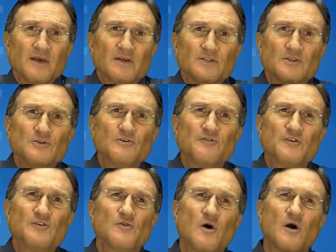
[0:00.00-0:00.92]
Too
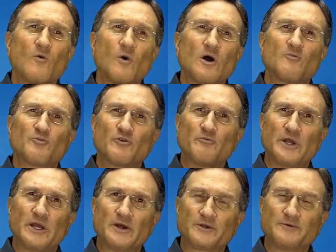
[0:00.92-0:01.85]
few are well
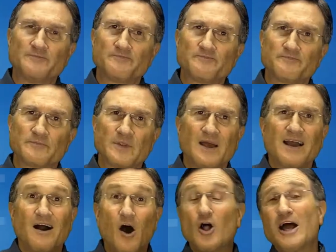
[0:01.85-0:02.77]
prepared.
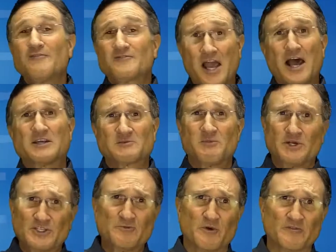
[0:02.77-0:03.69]
I'll have to ask my
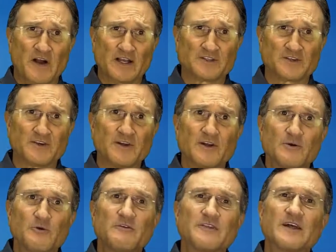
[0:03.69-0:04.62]
supervisor
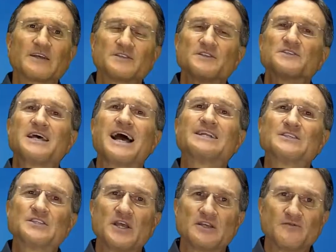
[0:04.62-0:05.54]
reflects the sad
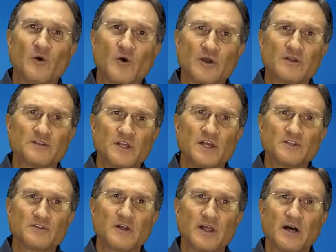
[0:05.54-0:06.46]
state of
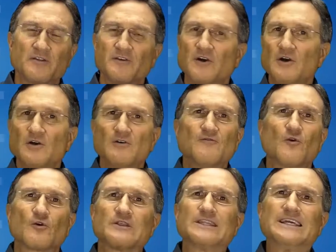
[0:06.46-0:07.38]
organizational health
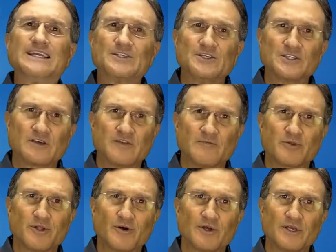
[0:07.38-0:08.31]
for legions of
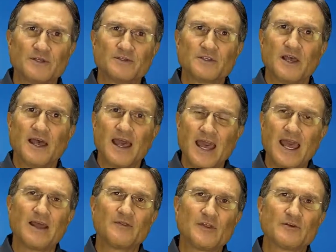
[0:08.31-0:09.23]
employees
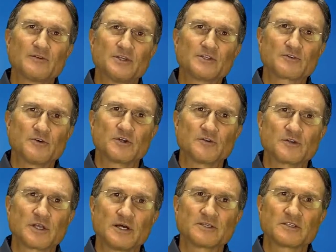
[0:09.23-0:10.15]
and their
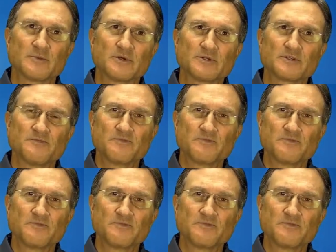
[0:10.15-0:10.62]
disgruntled customers.